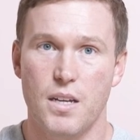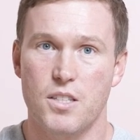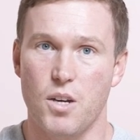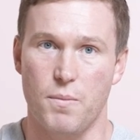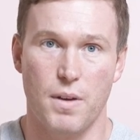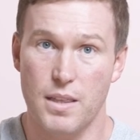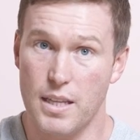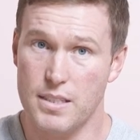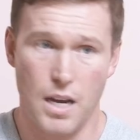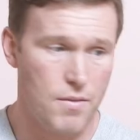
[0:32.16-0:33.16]
So
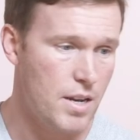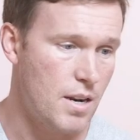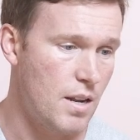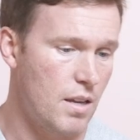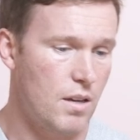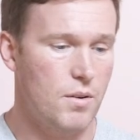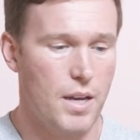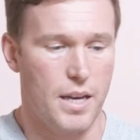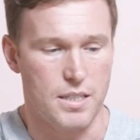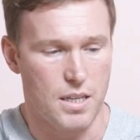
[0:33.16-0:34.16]
let's dive in.
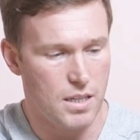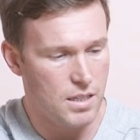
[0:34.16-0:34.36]
Okay,